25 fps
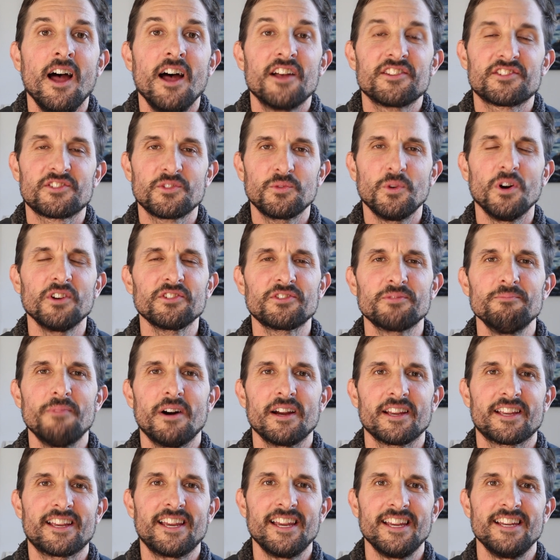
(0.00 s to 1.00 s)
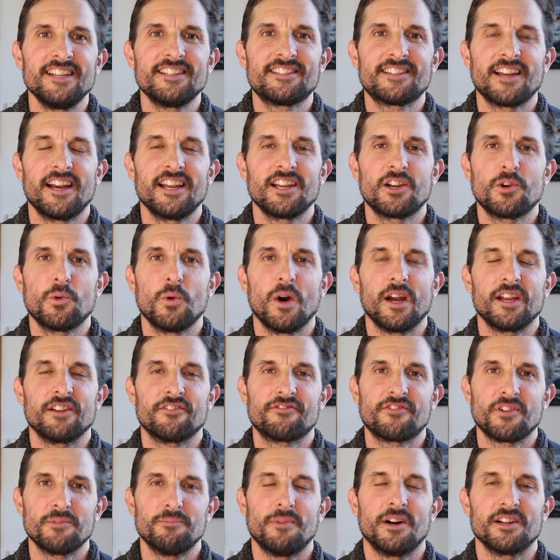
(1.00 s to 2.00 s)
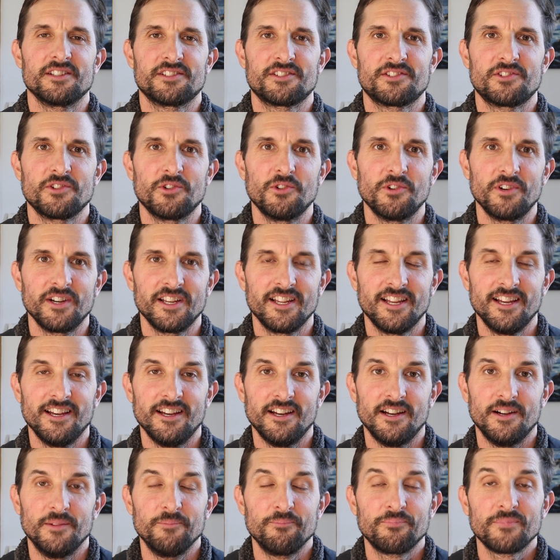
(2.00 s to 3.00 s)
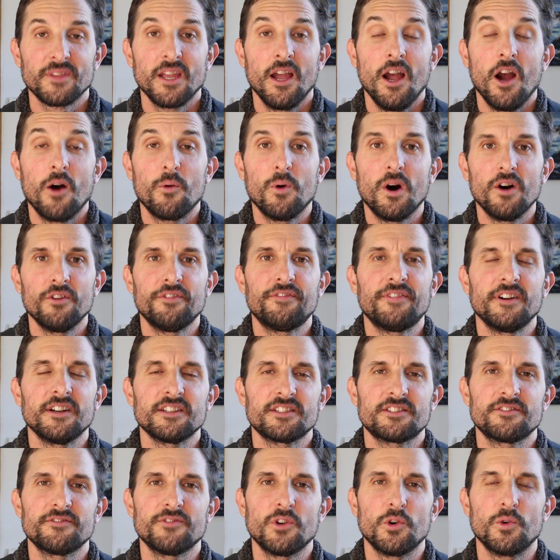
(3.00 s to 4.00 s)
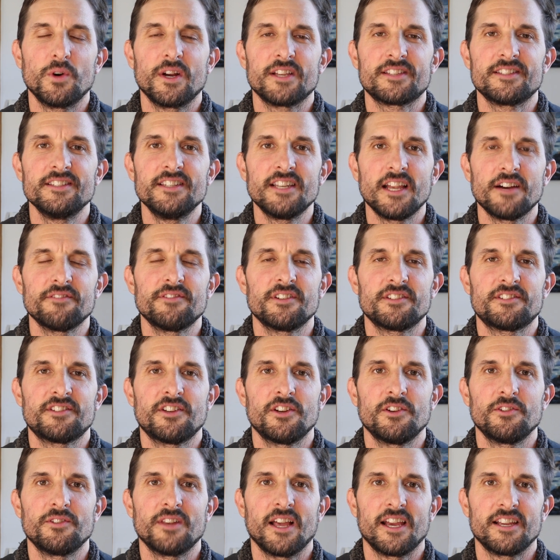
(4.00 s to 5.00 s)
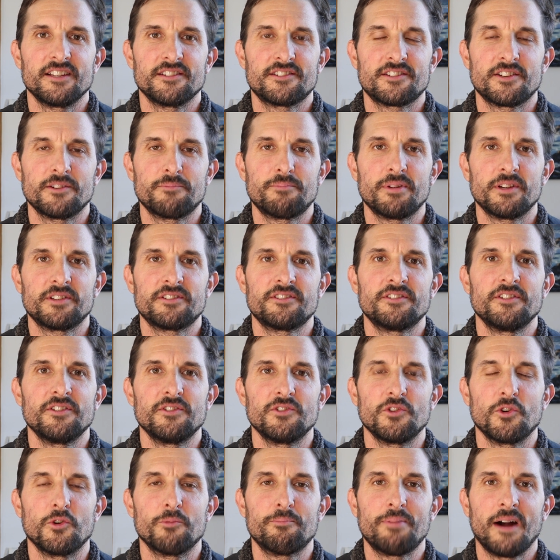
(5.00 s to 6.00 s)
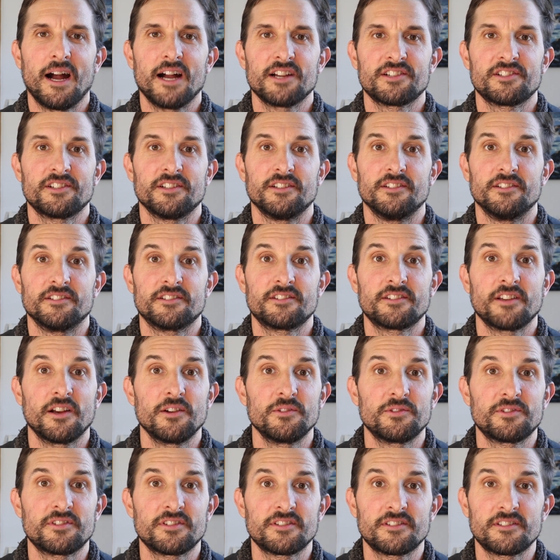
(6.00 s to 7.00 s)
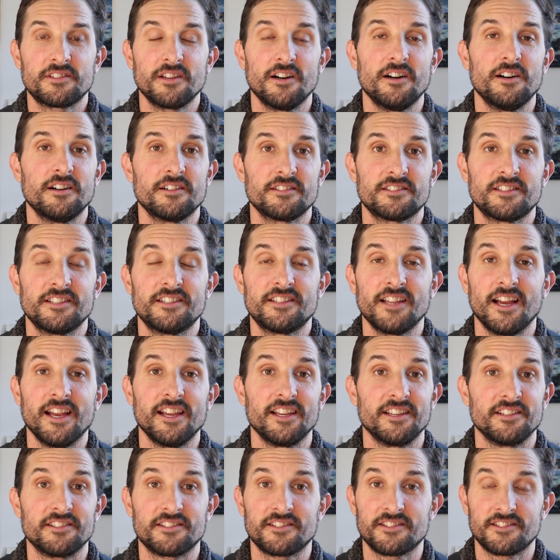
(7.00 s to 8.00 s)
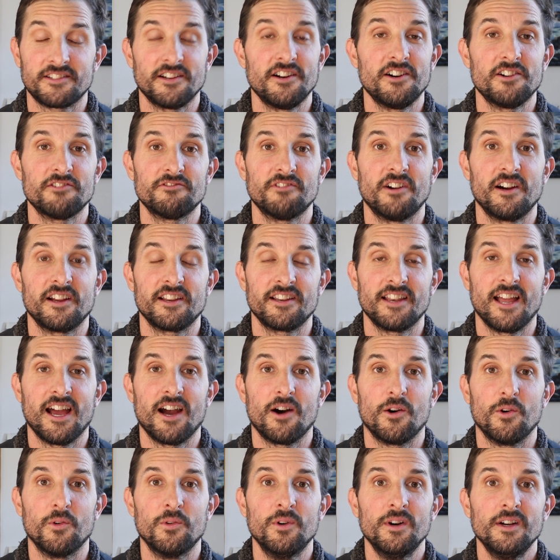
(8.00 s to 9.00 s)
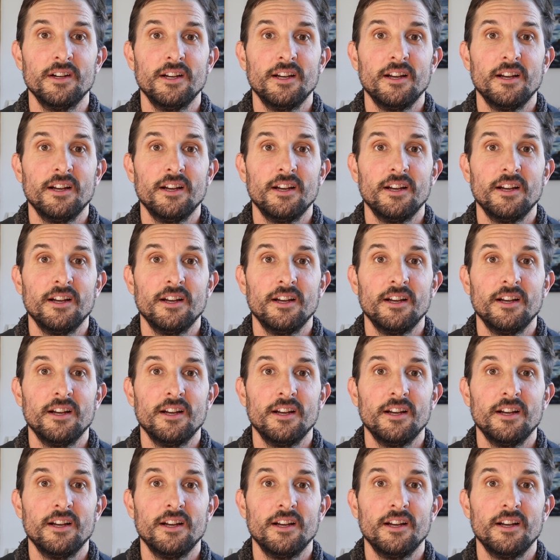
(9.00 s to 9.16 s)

So what's my key takeaway from my story here? Well, first of all, it's never too late to pursue your passion. So start today, start right now,